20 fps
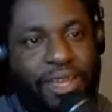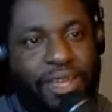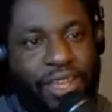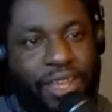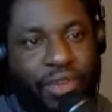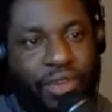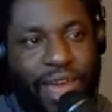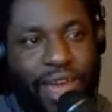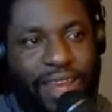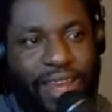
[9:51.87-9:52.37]

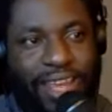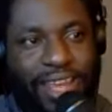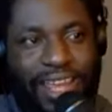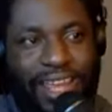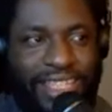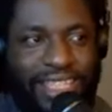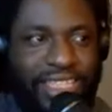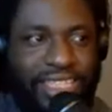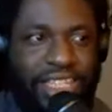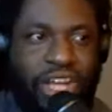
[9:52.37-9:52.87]
You had the
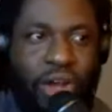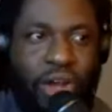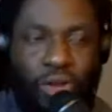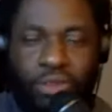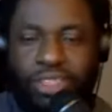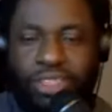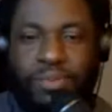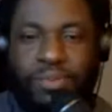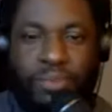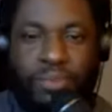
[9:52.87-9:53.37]
East
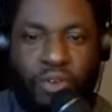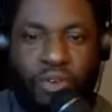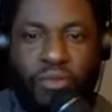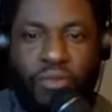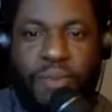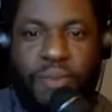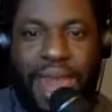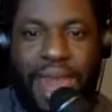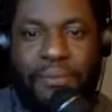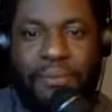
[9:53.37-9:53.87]
Coast boom
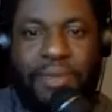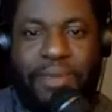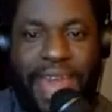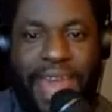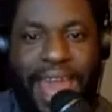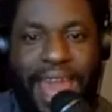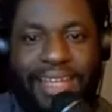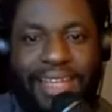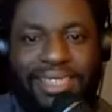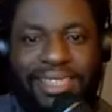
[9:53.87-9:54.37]
bap
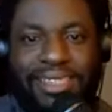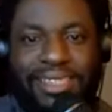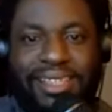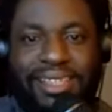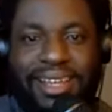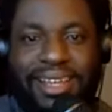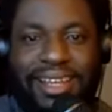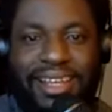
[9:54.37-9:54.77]
cats.